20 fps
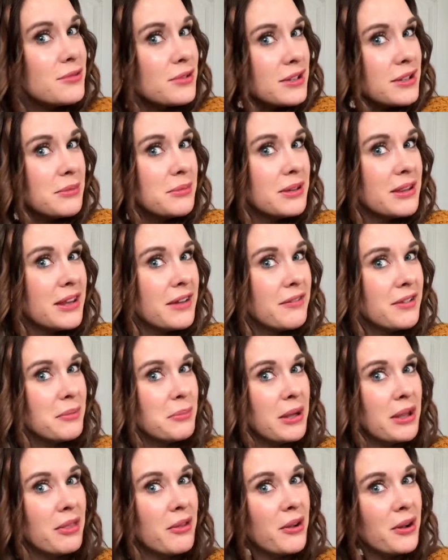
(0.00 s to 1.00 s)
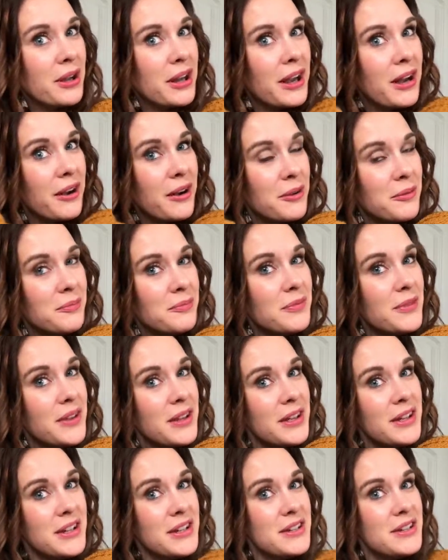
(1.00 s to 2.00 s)
really been loving my long hair.
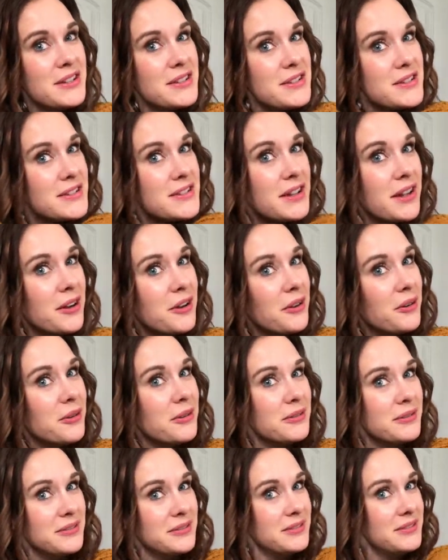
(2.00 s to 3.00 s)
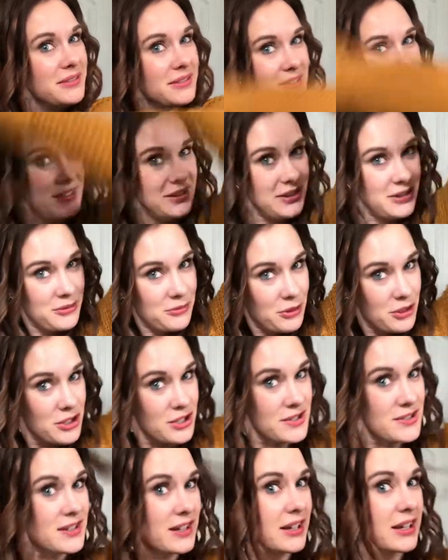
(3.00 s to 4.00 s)
So we're
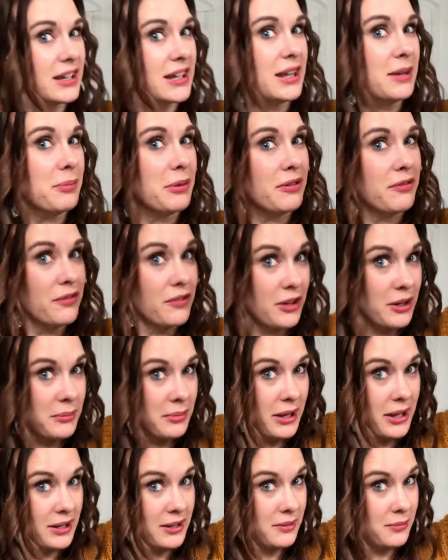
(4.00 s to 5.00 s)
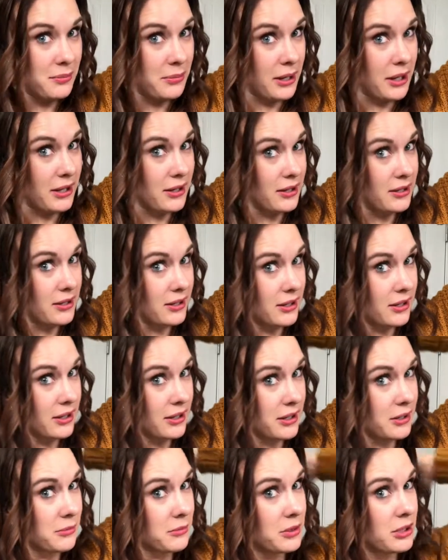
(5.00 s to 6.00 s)
just gonna keep it for a bit, but
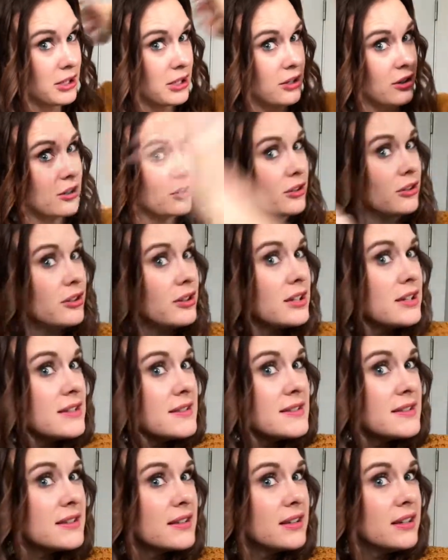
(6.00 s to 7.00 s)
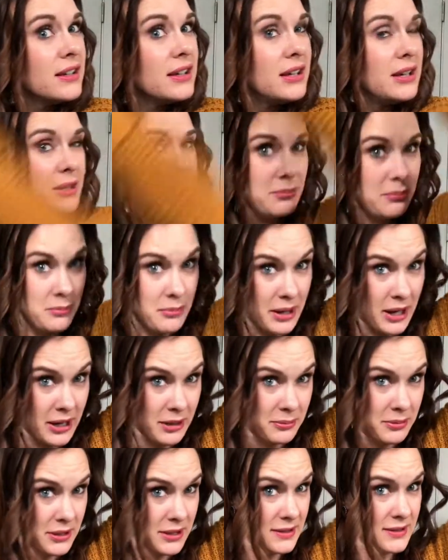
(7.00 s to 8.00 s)
I'm gonna curl these
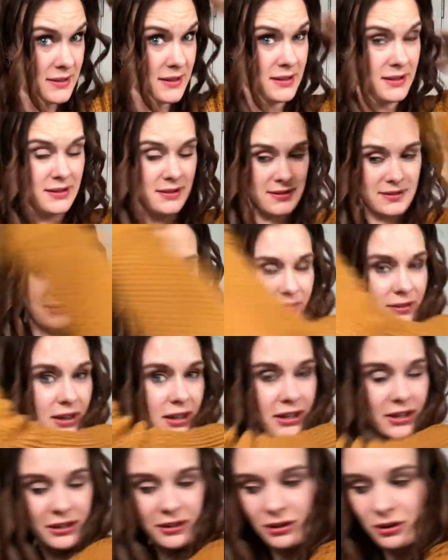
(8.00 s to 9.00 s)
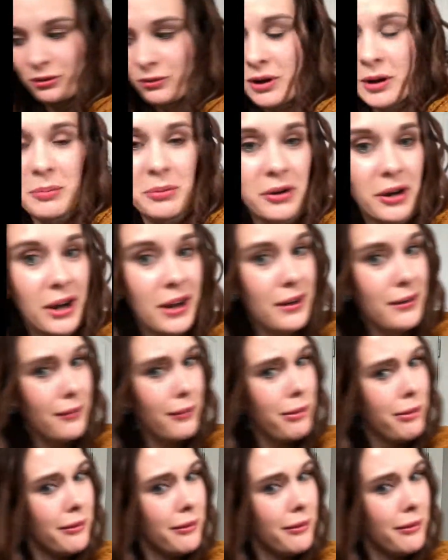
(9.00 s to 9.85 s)
back pieces if they can cooperate